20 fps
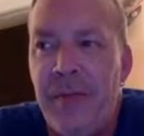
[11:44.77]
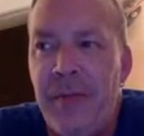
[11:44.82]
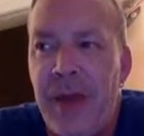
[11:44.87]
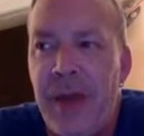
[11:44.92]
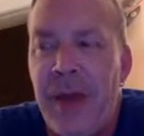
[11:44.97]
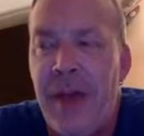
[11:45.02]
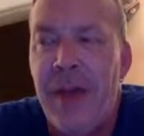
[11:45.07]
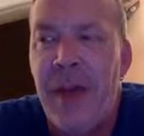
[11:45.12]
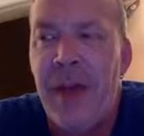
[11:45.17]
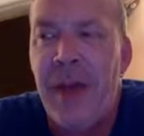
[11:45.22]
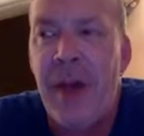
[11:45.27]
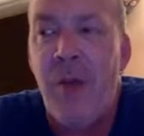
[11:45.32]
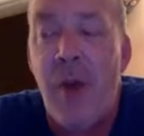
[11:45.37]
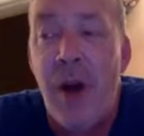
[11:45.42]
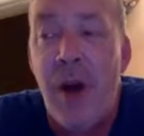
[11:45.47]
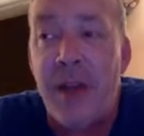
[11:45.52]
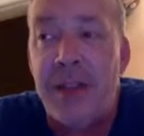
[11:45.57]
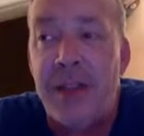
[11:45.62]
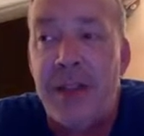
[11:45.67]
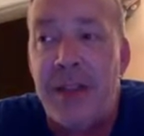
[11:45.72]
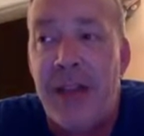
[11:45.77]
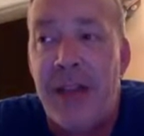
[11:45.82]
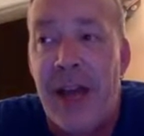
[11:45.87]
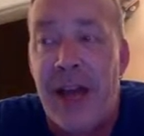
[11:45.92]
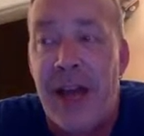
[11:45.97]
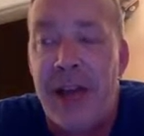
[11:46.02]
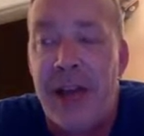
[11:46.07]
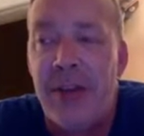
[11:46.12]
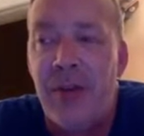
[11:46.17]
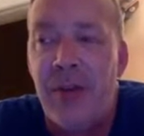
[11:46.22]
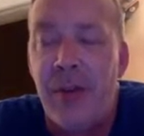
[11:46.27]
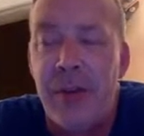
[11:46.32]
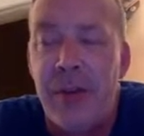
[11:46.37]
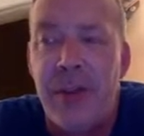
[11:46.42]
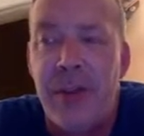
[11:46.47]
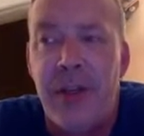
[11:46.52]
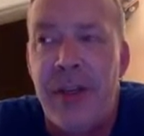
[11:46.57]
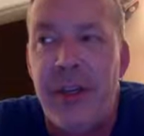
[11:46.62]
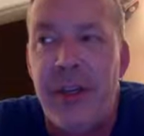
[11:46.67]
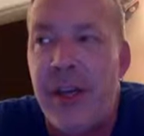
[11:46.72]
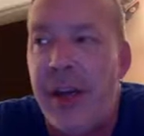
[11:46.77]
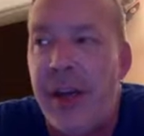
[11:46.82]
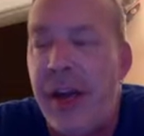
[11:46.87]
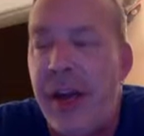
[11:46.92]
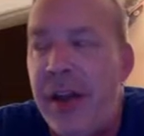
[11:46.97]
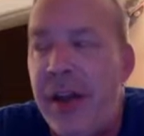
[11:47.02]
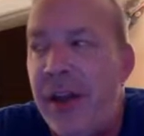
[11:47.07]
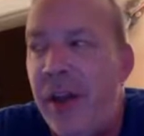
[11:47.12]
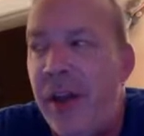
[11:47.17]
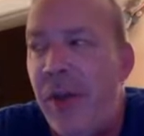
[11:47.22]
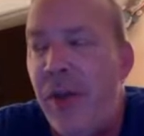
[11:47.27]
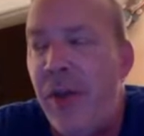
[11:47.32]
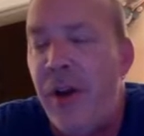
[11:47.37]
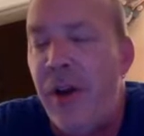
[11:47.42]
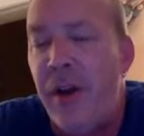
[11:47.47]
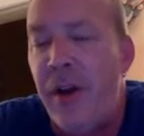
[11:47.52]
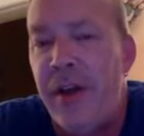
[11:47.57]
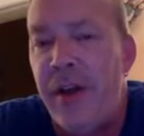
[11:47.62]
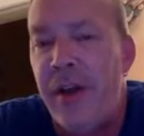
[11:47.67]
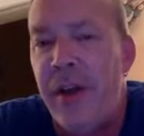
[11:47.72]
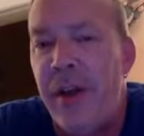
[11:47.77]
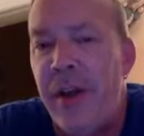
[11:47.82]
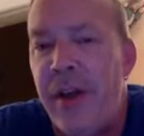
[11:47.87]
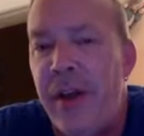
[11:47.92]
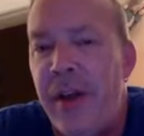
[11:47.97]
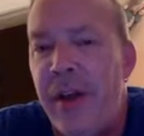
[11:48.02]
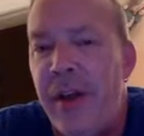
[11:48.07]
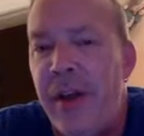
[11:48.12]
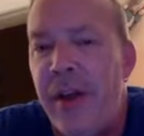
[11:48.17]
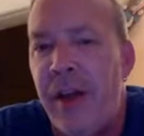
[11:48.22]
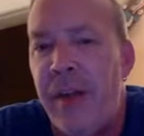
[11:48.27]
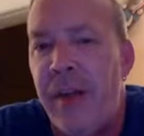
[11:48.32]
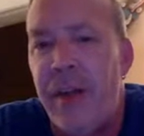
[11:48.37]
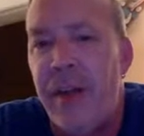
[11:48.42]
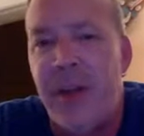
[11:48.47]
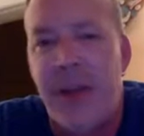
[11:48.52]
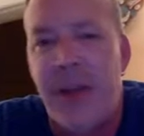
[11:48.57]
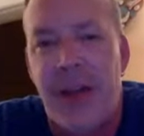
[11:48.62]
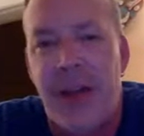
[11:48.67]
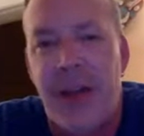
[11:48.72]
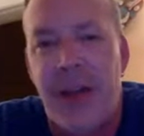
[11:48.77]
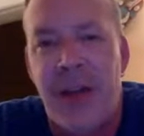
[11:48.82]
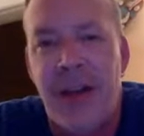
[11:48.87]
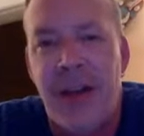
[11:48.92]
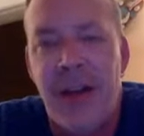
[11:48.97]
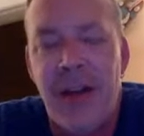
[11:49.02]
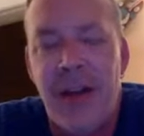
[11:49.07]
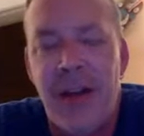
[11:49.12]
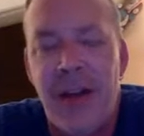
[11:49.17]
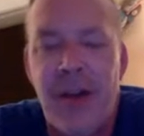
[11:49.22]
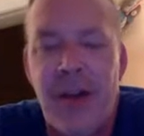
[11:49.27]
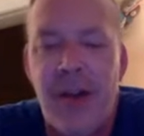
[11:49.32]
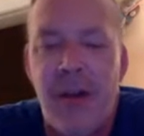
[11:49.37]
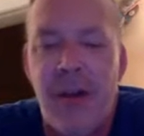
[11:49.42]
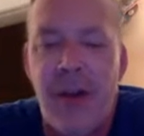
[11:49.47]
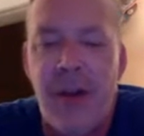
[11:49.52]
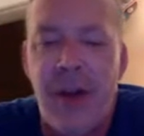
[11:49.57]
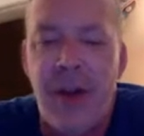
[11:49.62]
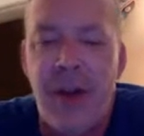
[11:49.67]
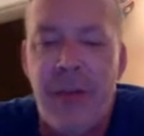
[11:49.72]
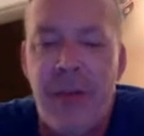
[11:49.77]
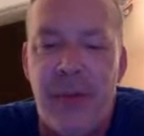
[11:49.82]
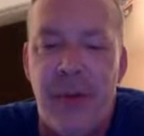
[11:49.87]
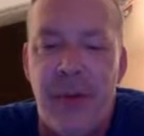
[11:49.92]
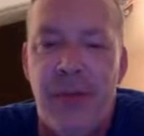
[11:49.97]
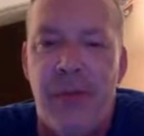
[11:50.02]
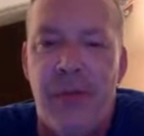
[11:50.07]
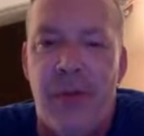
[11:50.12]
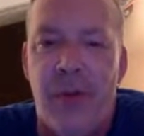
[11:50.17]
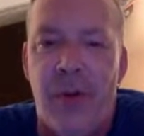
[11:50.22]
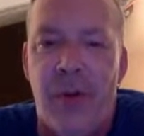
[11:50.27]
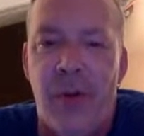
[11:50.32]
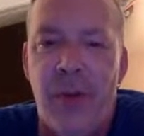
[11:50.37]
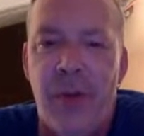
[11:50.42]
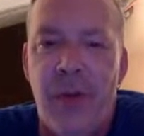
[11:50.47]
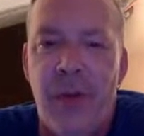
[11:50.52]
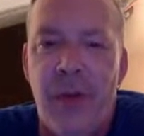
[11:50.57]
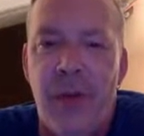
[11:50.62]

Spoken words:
And then I wanted that. And of course you can get anything you want on the internet, but I thought, no, I want it in book form.